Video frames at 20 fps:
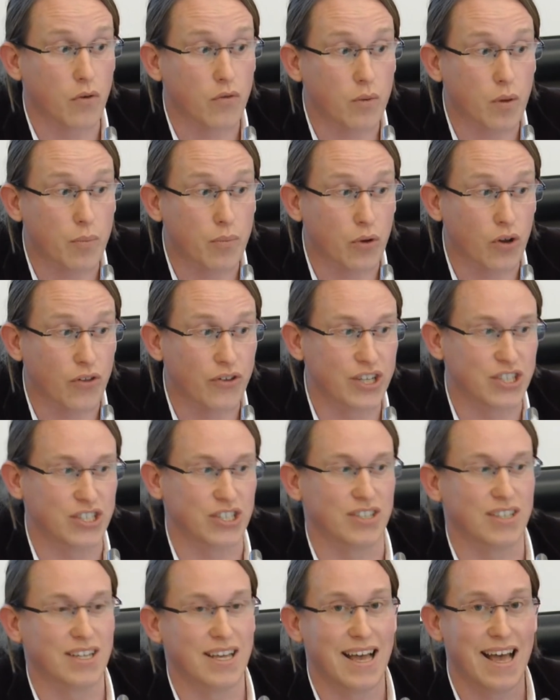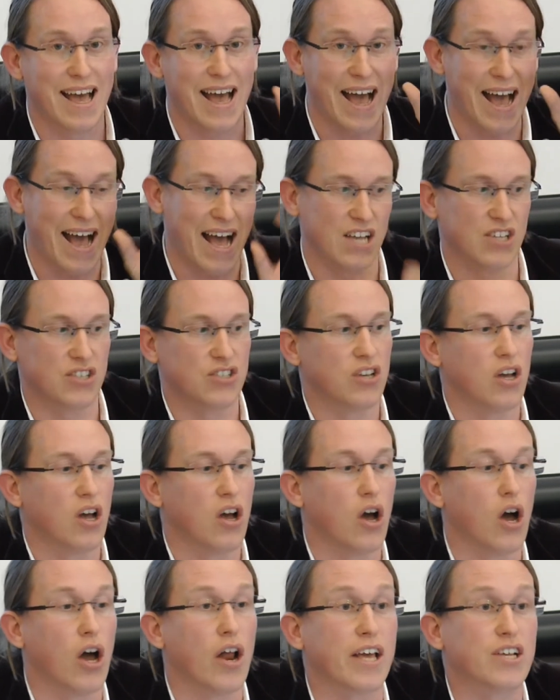politician as
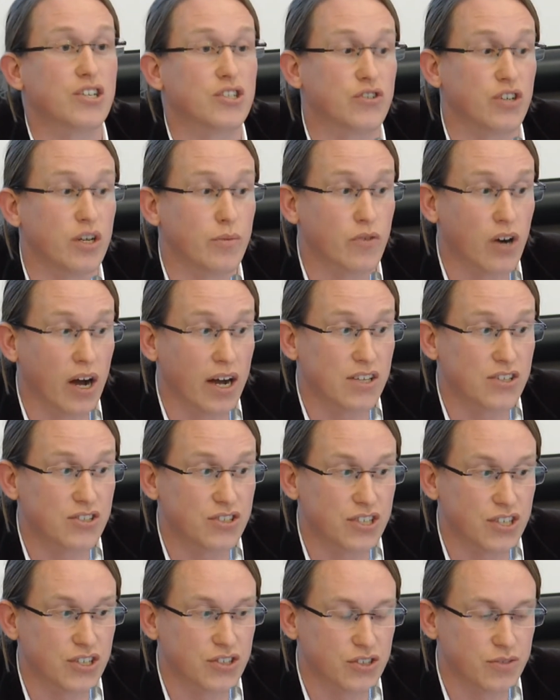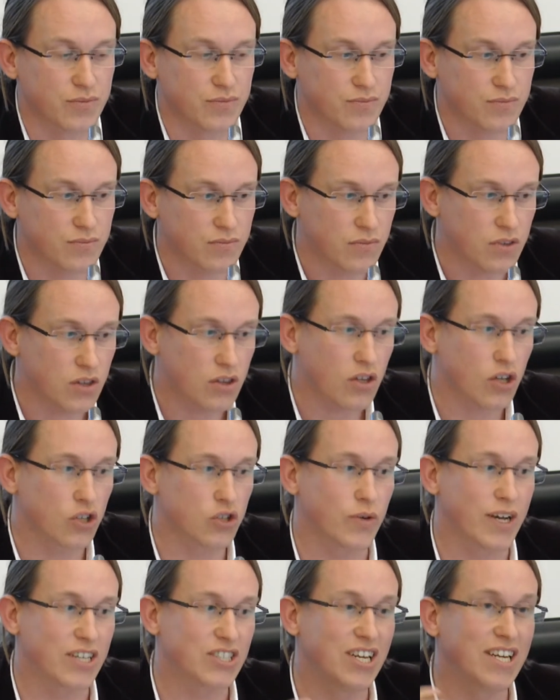an extreme right citizen.
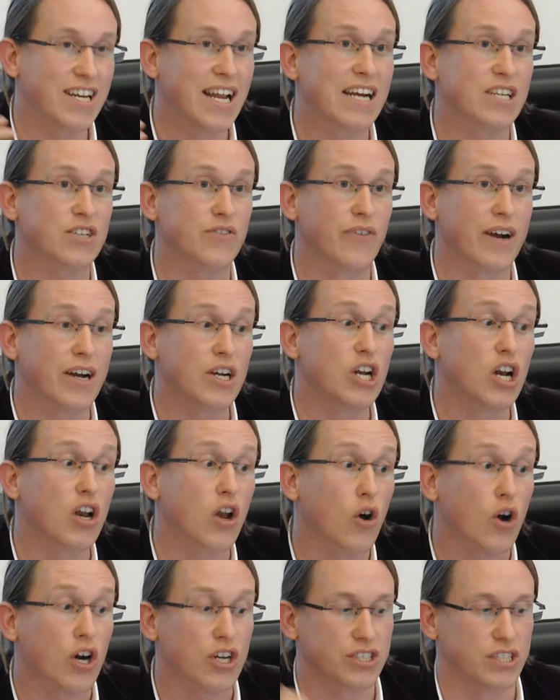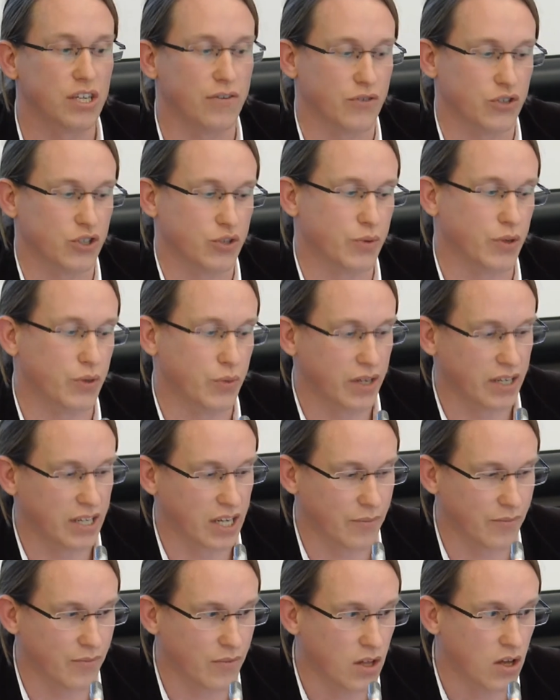So actually there's a very large difference between
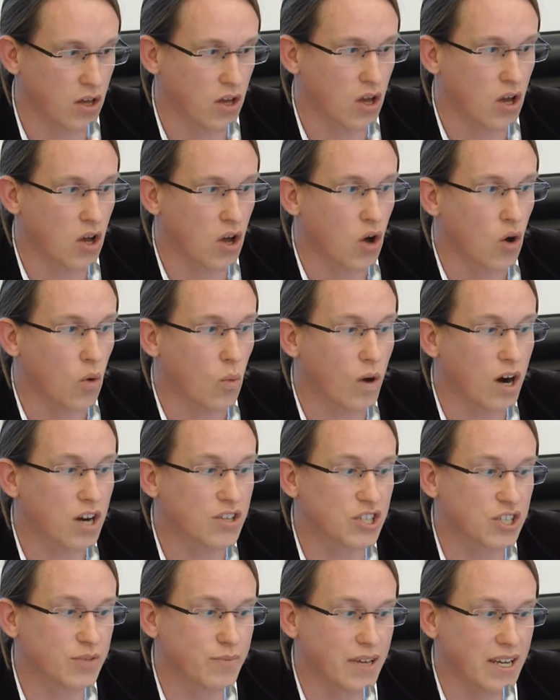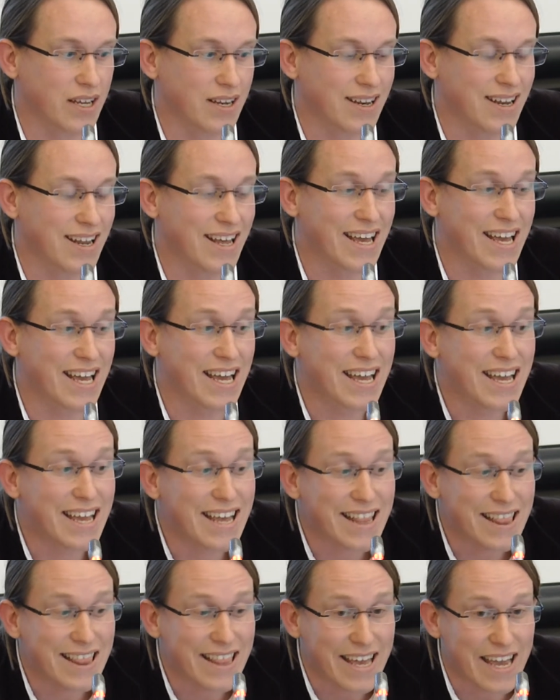them. What does this mean?
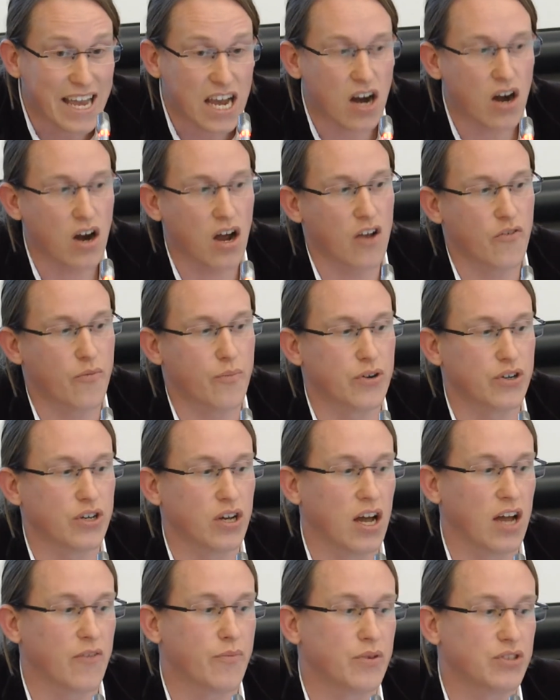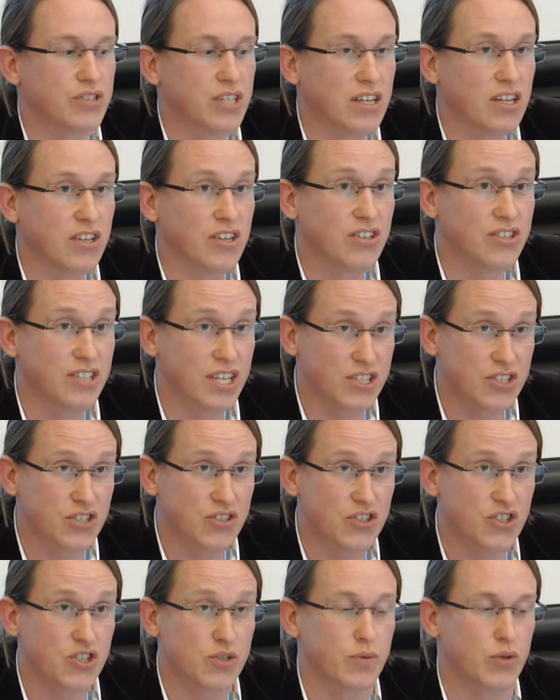Here I've presented the
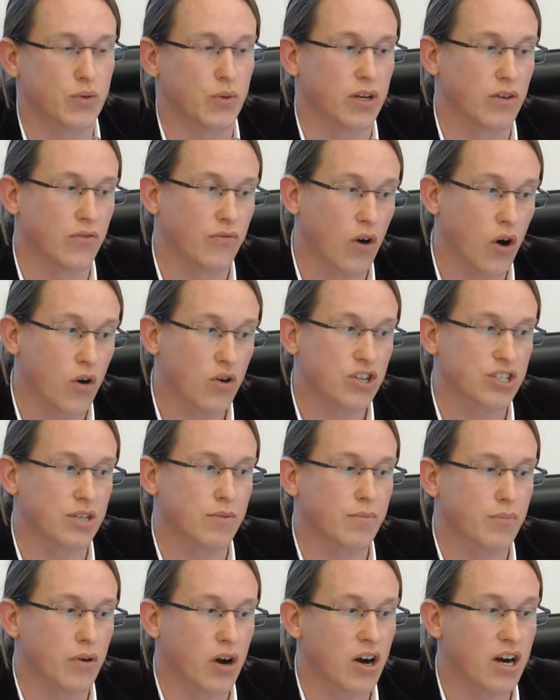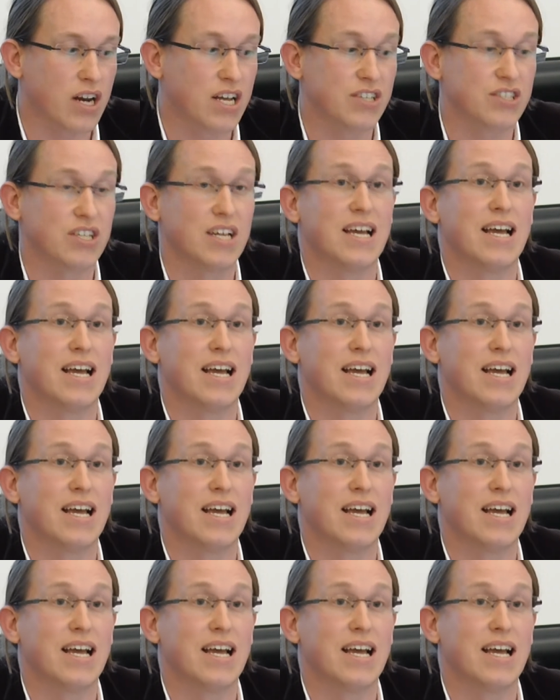distances between voters and parties